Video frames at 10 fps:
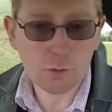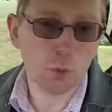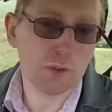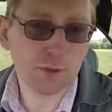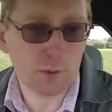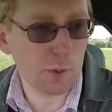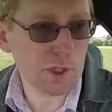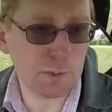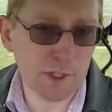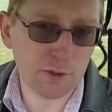we, we
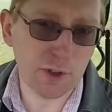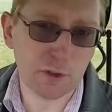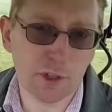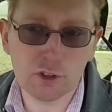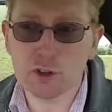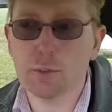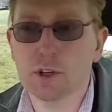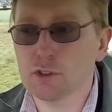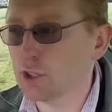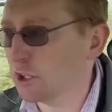split the field in two
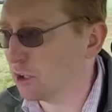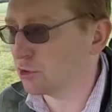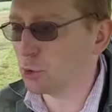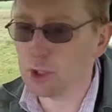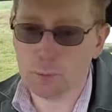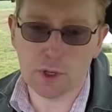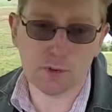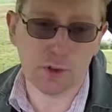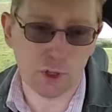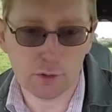because it, it's quite a big
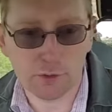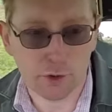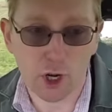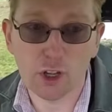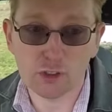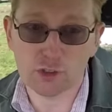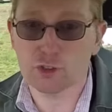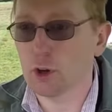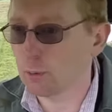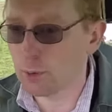field for us. It's
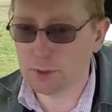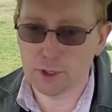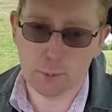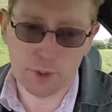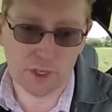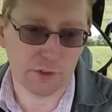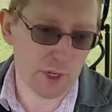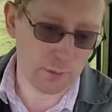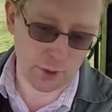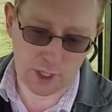not probably not big for
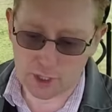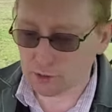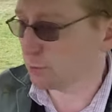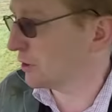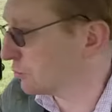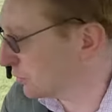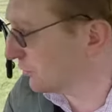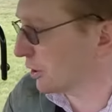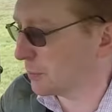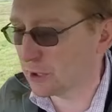anybody else, but it's one of
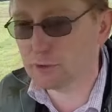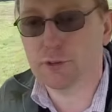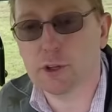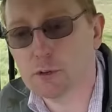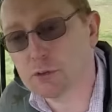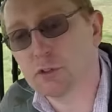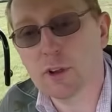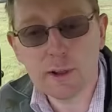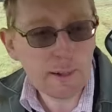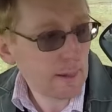our bigger fields.
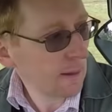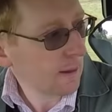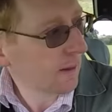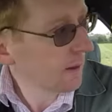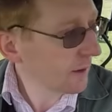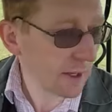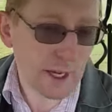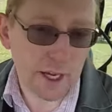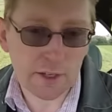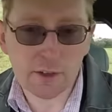
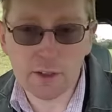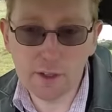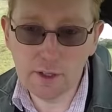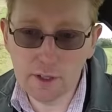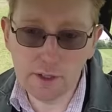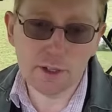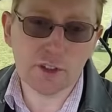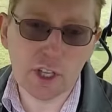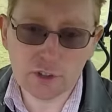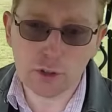And it
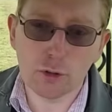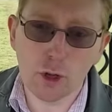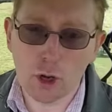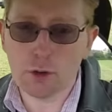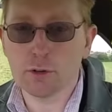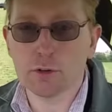takes too long